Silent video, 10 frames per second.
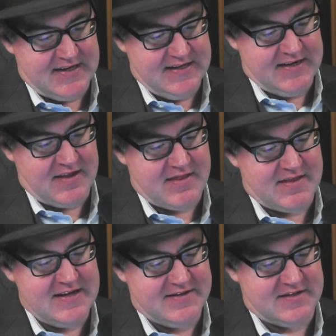He did a
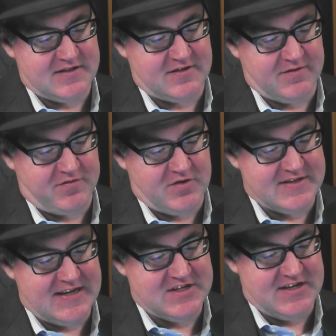thesis for
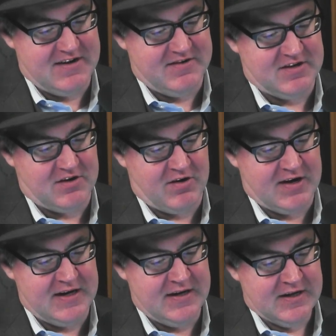his engineering
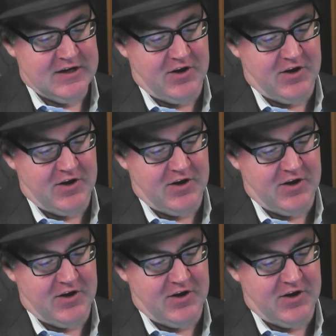degree